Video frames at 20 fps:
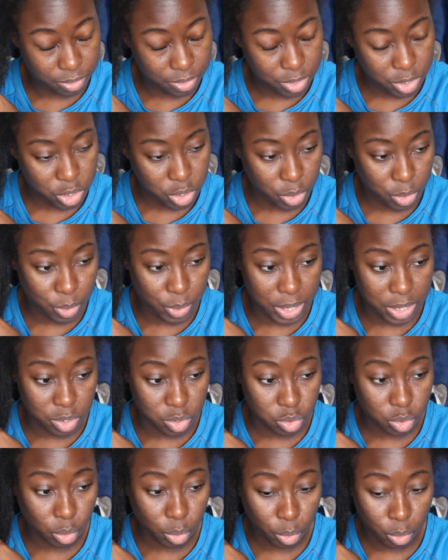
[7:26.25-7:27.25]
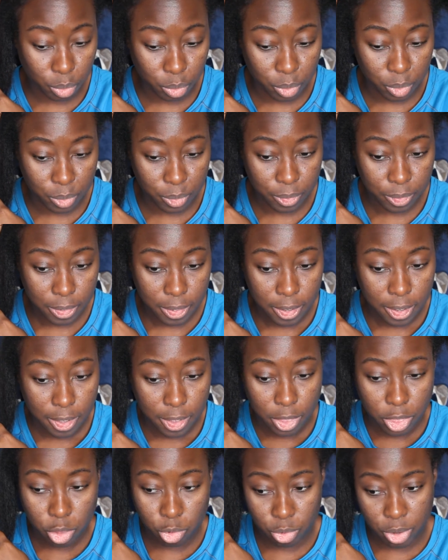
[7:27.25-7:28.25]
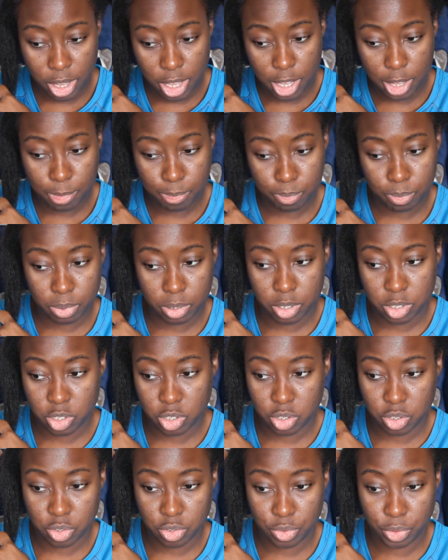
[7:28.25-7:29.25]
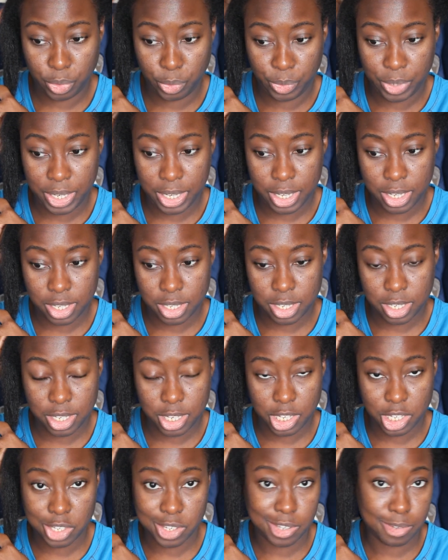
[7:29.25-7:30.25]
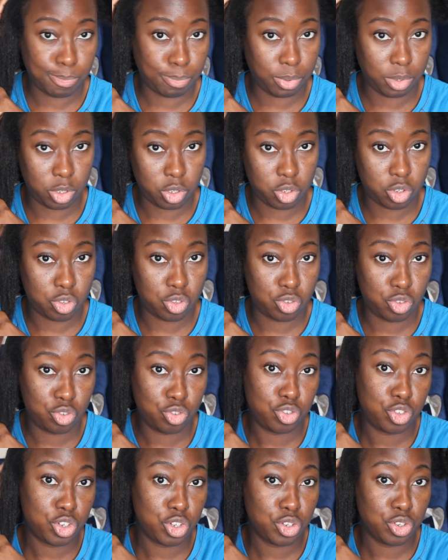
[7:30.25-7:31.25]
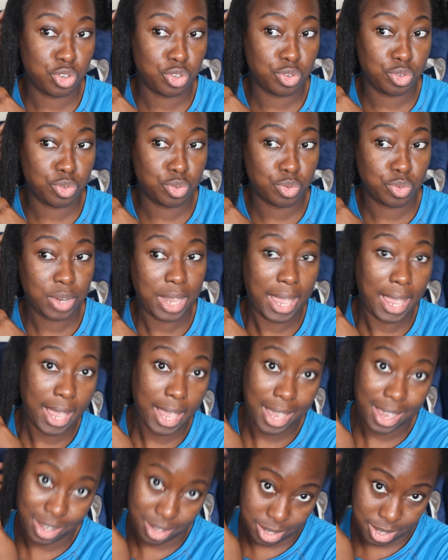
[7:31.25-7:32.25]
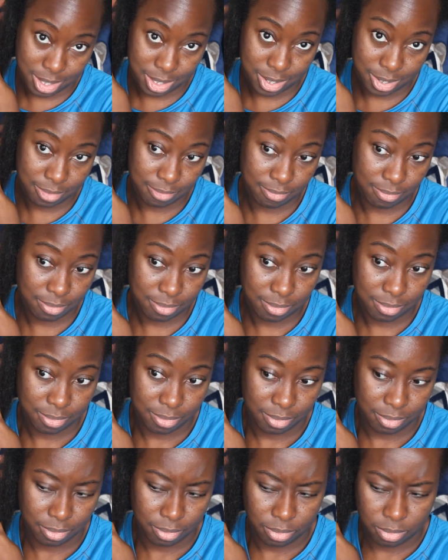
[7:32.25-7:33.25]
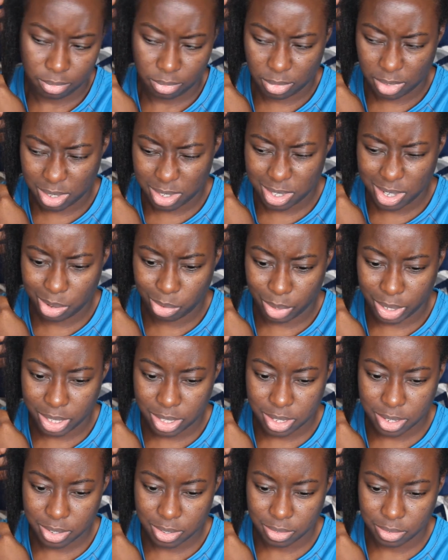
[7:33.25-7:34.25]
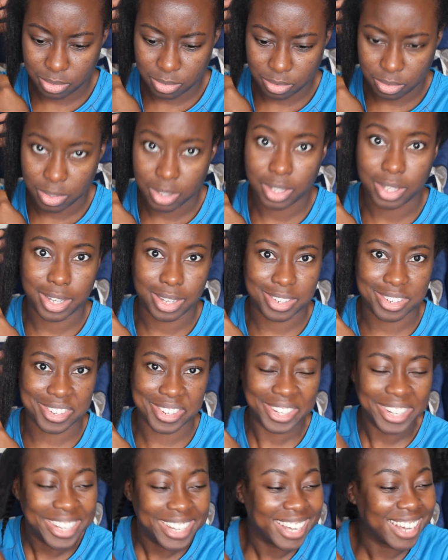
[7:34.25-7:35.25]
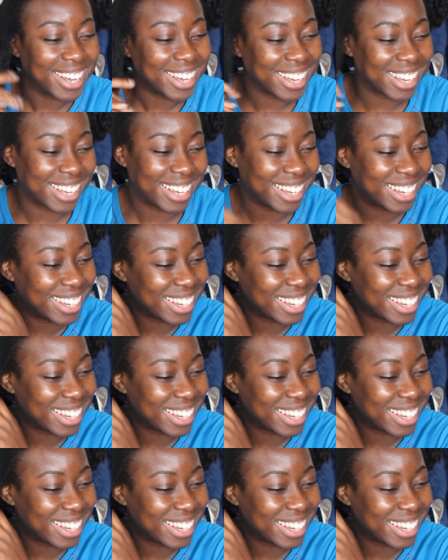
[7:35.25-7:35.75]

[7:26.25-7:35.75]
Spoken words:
So in total, 3 plus 3, 6 plus 2, 8. Is that right? Yes. Okay.